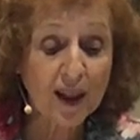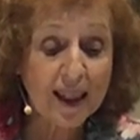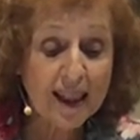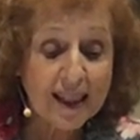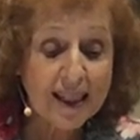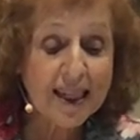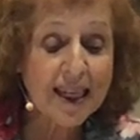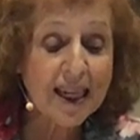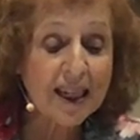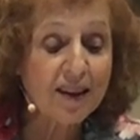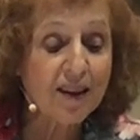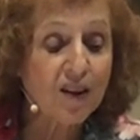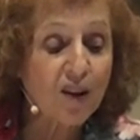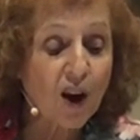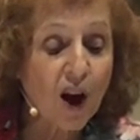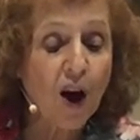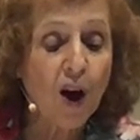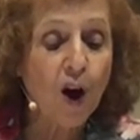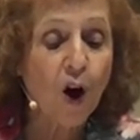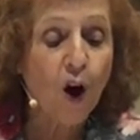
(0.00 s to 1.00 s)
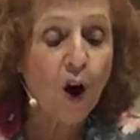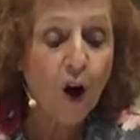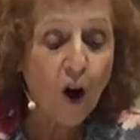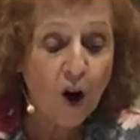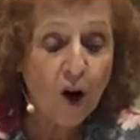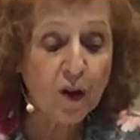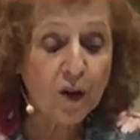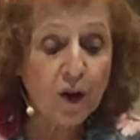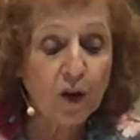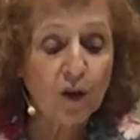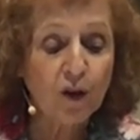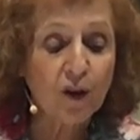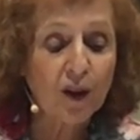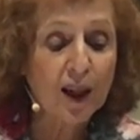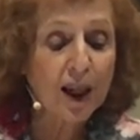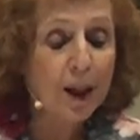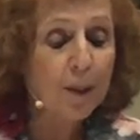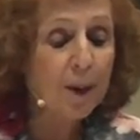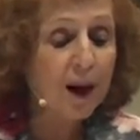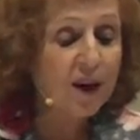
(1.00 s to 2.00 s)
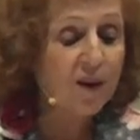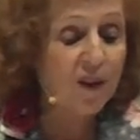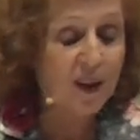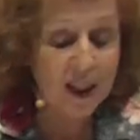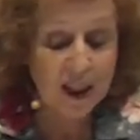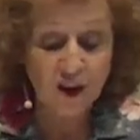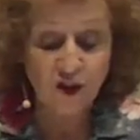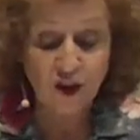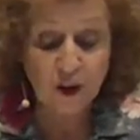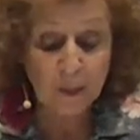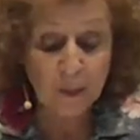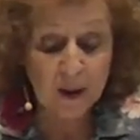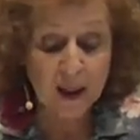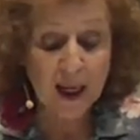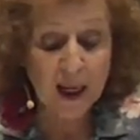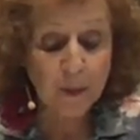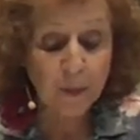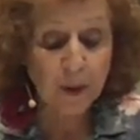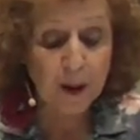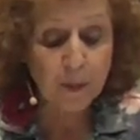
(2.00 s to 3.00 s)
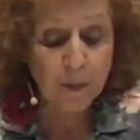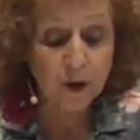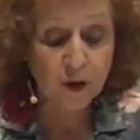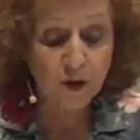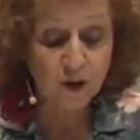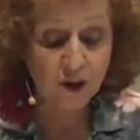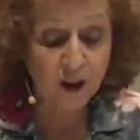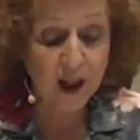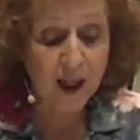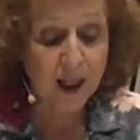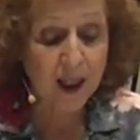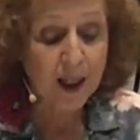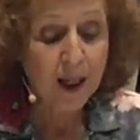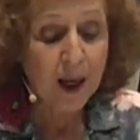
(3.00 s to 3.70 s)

Indeed, did not all those who came out of Egypt led by Moshe?